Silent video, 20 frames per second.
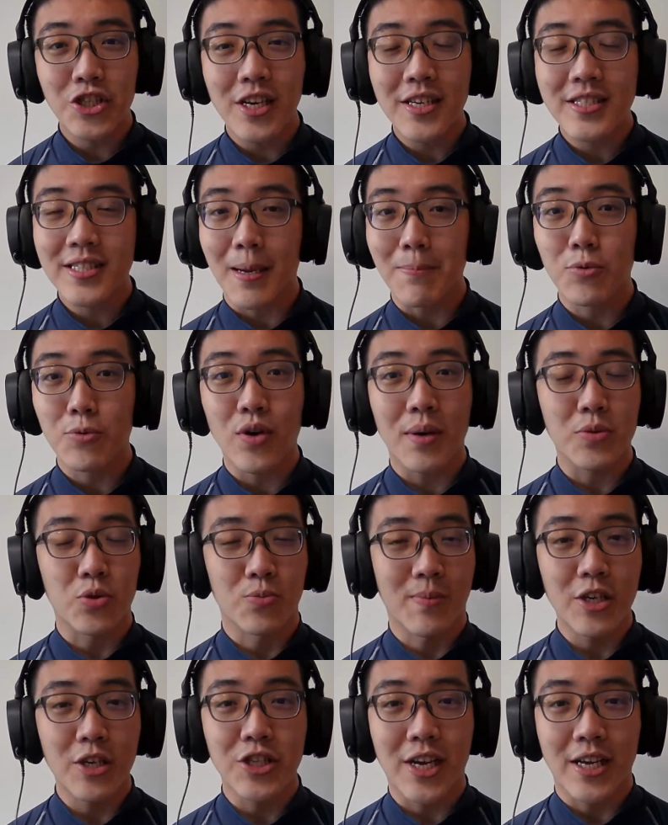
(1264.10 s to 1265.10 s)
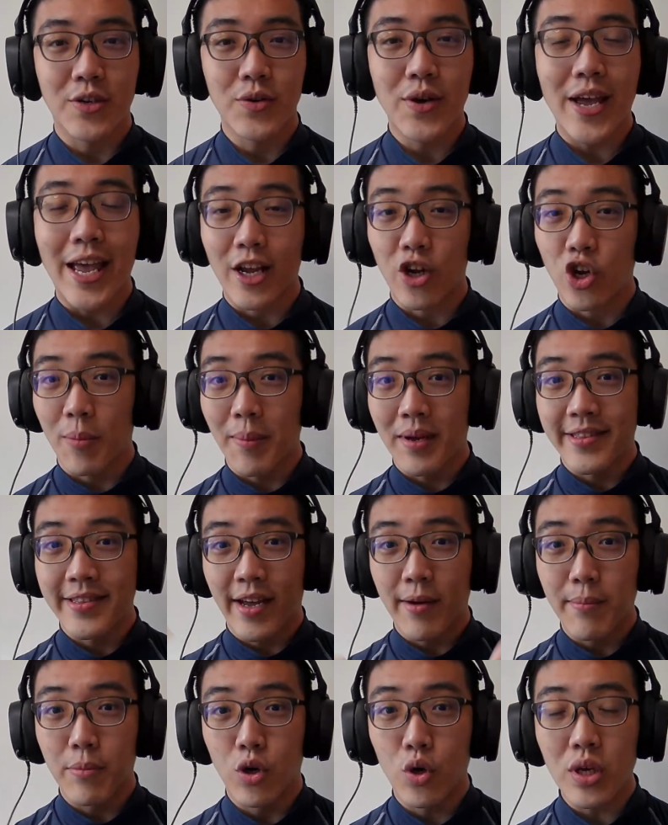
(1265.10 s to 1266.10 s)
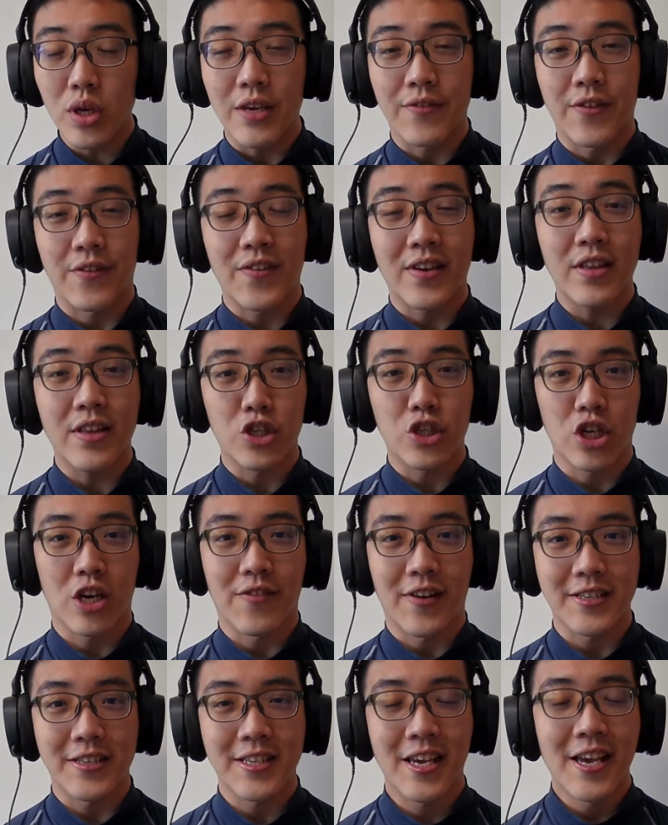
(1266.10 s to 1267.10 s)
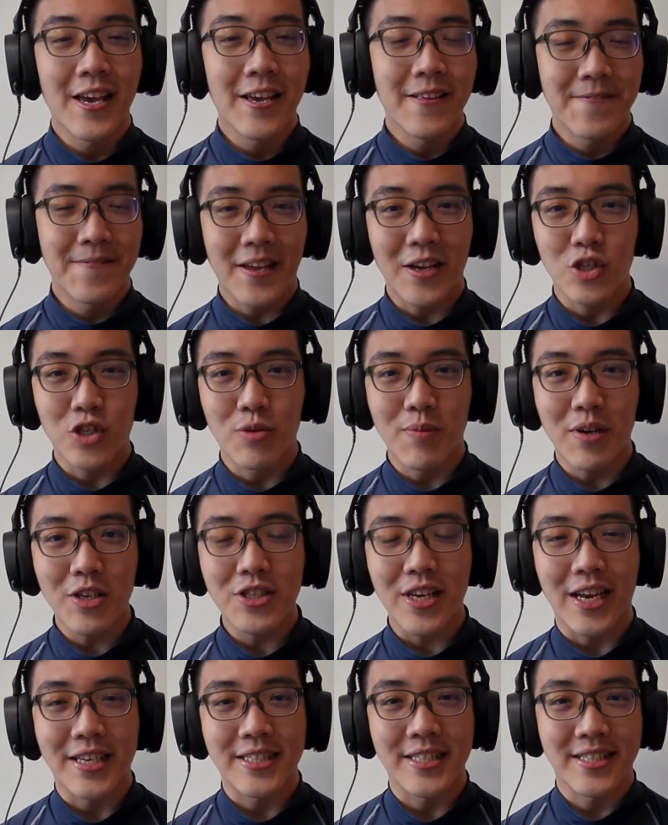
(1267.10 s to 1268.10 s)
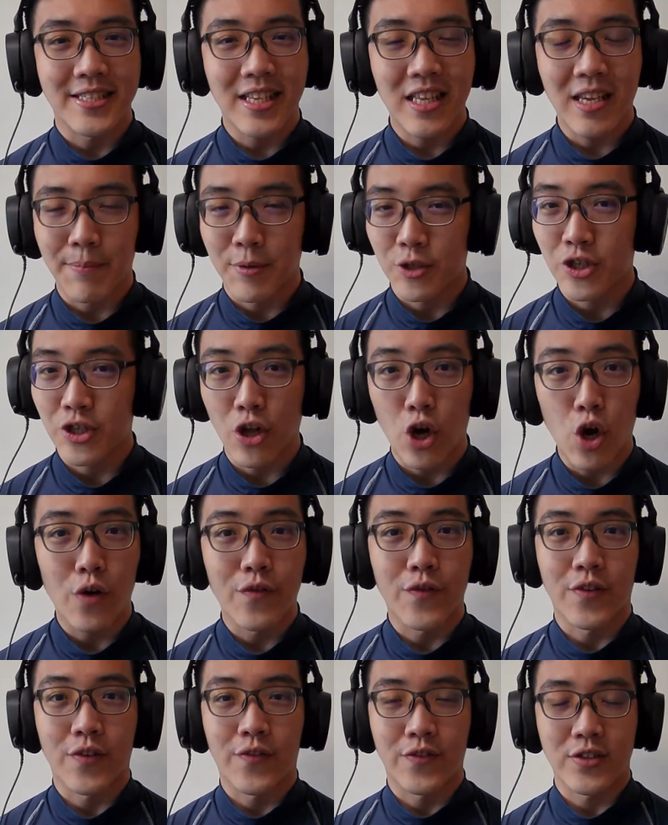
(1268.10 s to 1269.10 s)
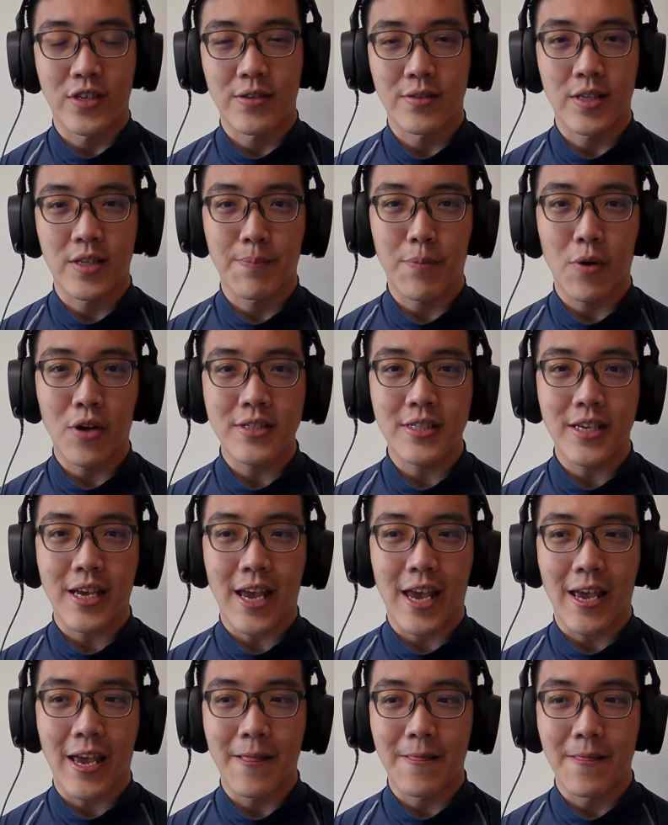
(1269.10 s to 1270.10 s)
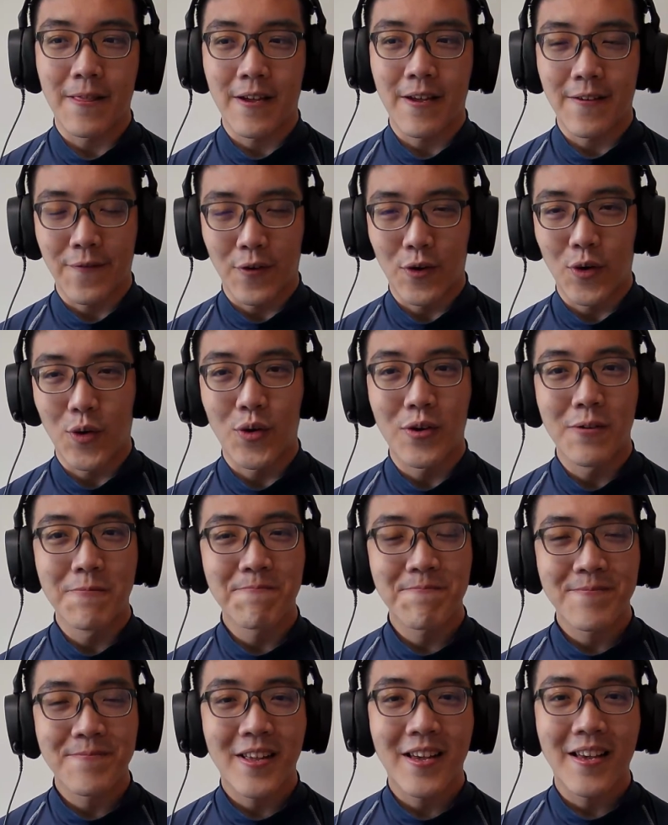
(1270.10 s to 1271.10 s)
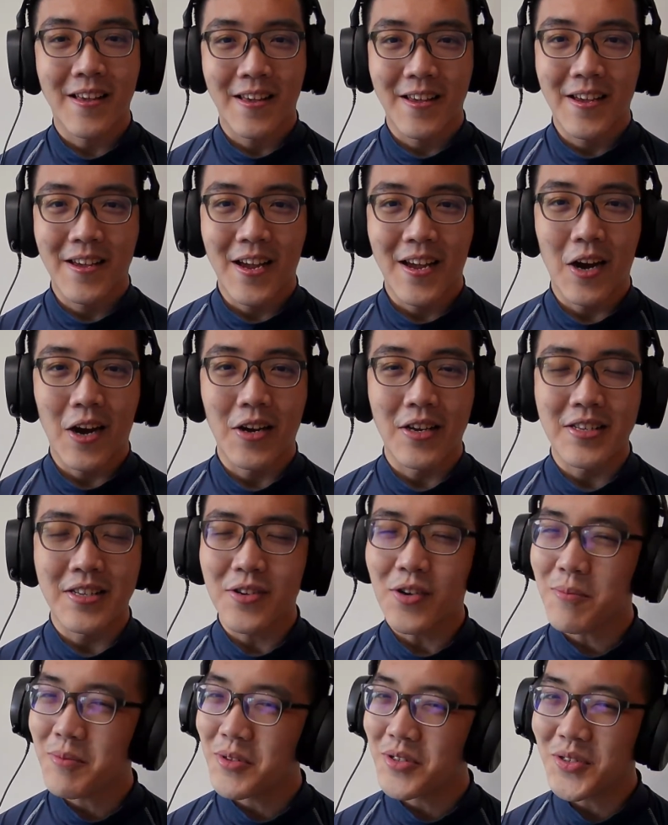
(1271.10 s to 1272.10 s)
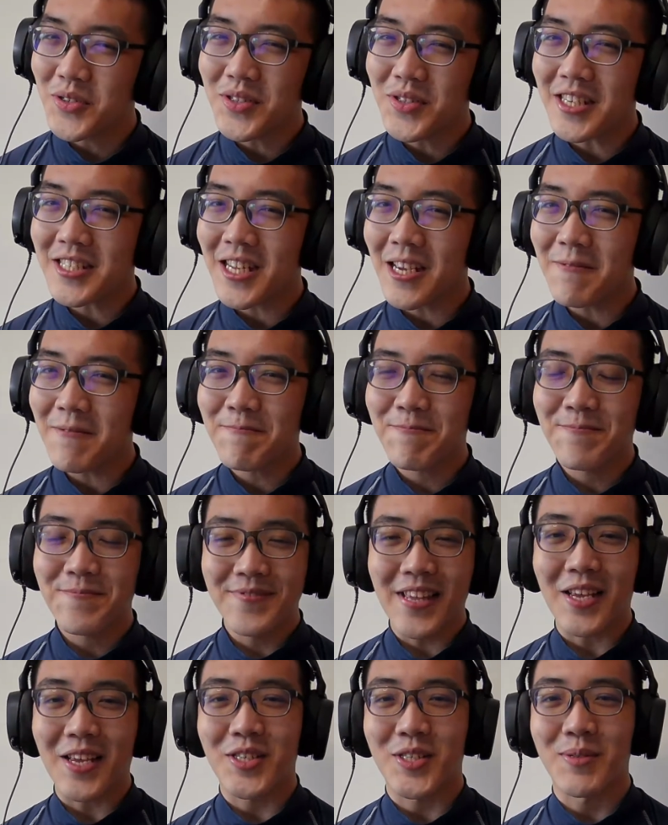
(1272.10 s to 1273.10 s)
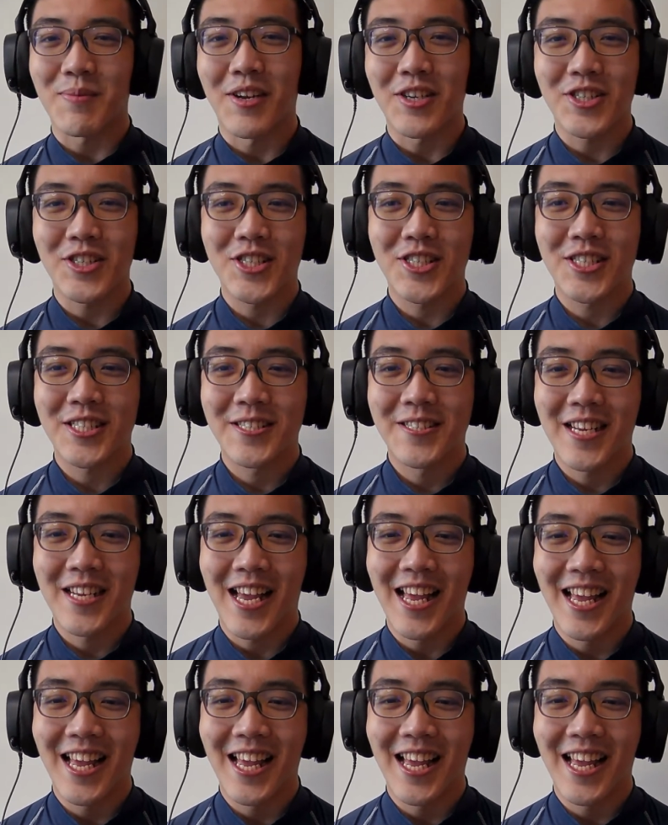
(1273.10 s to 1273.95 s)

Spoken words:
share, subscribe to my channel, and comment down below if you have anything to share with us. Thank you so much. I sincerely appreciate all of your support and follow. I hope to see you next time. Thank you so much.